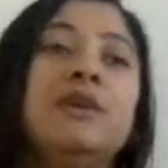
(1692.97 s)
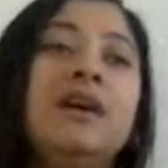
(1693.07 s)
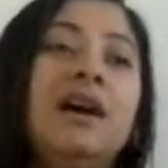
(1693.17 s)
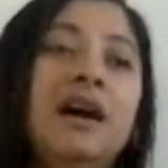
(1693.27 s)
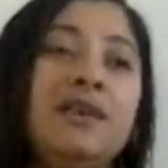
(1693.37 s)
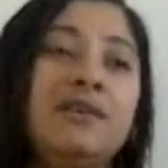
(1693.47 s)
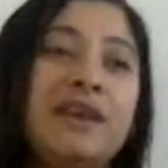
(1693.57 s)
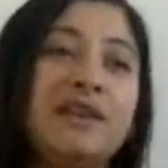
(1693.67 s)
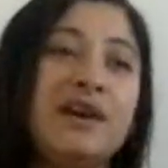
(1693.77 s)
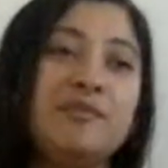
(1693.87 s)
You
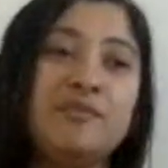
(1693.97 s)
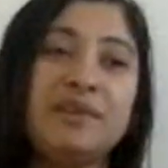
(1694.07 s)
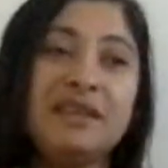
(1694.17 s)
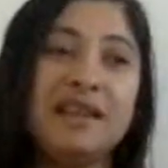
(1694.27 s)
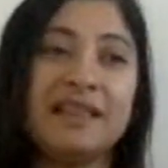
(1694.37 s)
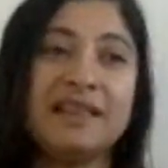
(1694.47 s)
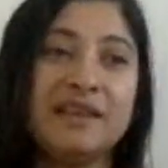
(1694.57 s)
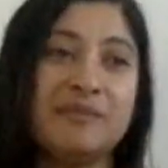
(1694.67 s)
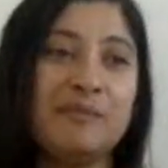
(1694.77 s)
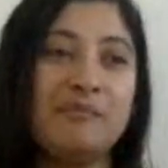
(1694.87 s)
cannot be
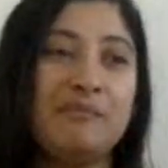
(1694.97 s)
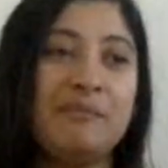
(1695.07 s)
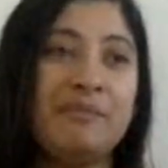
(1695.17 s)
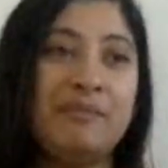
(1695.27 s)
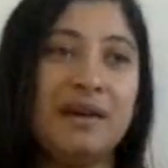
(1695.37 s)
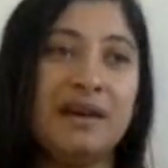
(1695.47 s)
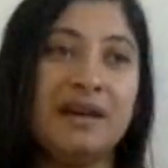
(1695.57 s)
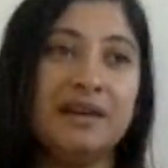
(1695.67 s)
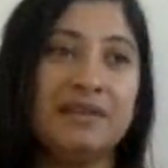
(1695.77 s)
inhaling uh,